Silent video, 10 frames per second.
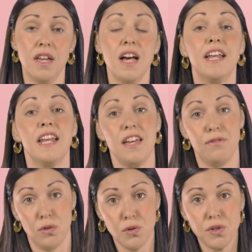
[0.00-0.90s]
An
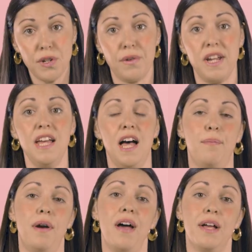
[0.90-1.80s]
evolutionary
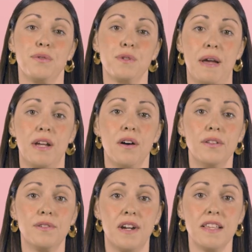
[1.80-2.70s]
apparatus, by
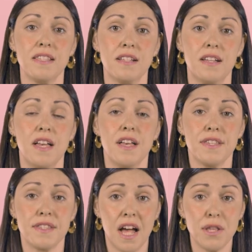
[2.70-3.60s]
contrast,
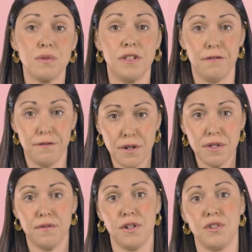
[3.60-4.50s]
starts with the
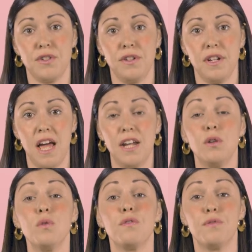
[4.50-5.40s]
first version
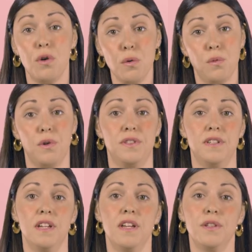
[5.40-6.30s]
and looks forward,
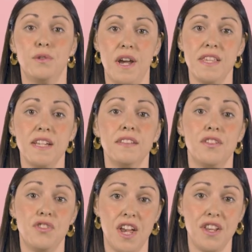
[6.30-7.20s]
tracing
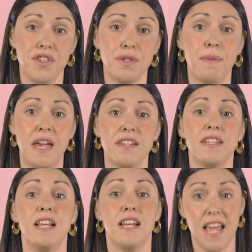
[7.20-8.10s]
the changes made
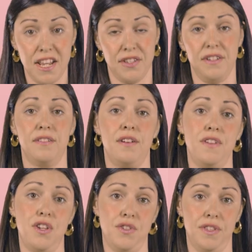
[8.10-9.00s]
in later
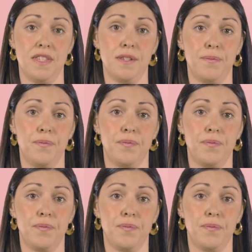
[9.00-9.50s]
revisions.